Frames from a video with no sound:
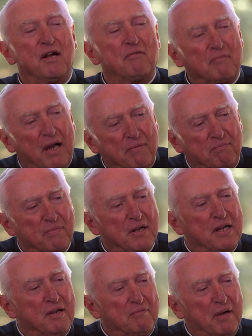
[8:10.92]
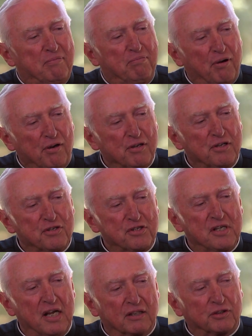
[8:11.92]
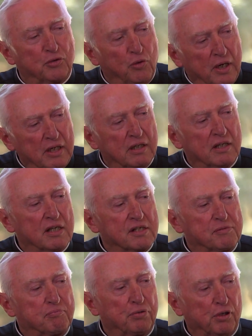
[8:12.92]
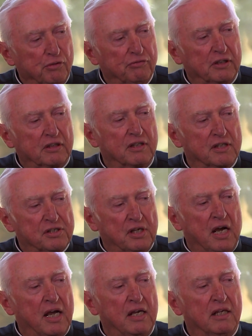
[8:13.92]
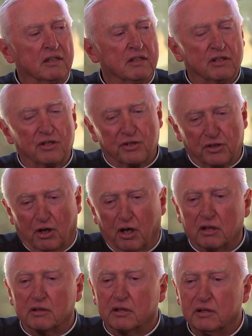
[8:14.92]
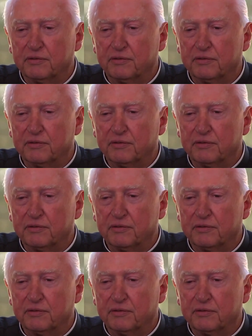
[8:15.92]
my partner's not quite as perfect as I thought.